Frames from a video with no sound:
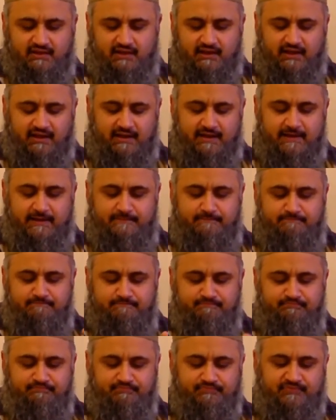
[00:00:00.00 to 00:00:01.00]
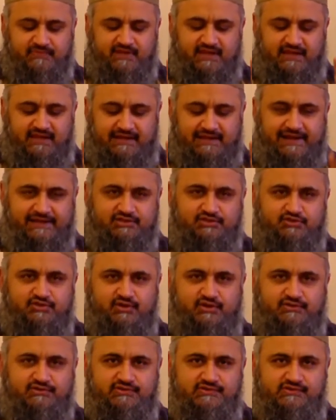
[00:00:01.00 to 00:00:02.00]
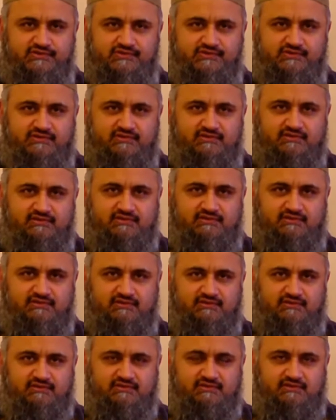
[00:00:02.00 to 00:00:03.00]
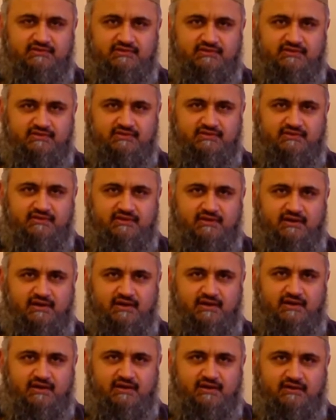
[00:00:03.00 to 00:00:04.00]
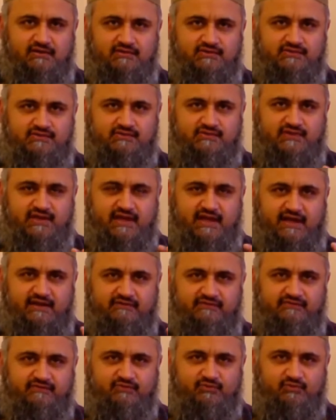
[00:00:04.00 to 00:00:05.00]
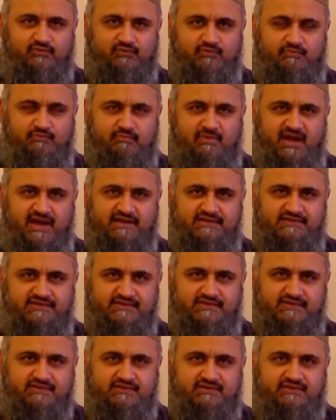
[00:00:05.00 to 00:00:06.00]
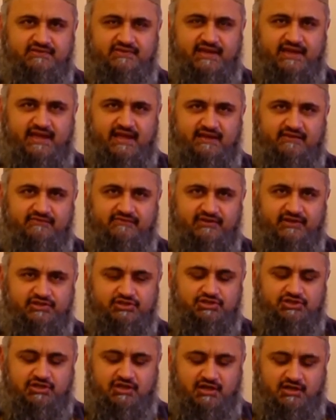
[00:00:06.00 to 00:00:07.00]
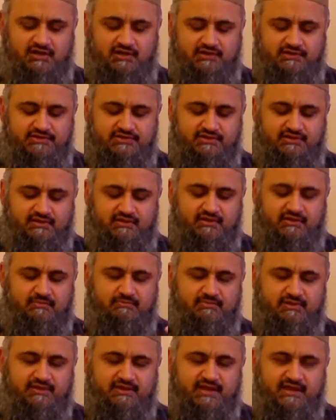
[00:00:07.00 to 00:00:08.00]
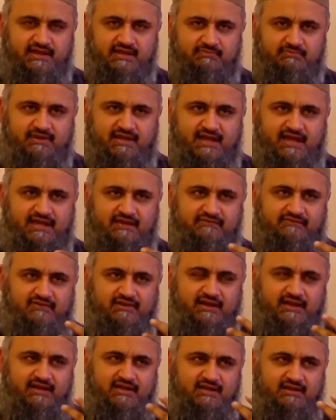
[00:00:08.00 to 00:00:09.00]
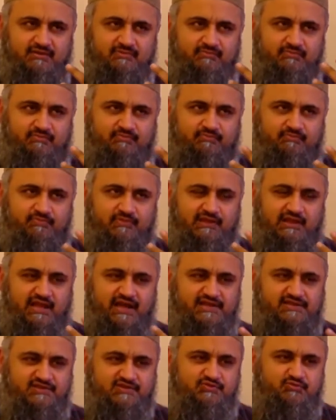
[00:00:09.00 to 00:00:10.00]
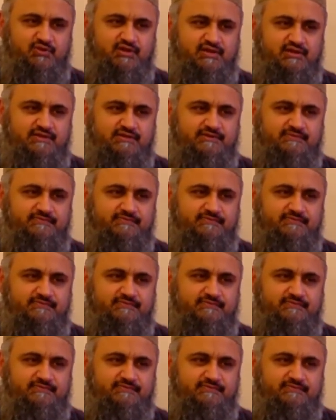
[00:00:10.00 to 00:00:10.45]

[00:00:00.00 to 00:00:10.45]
Um, electrons are, they have mass, they have a charge, but they can behave like light as well.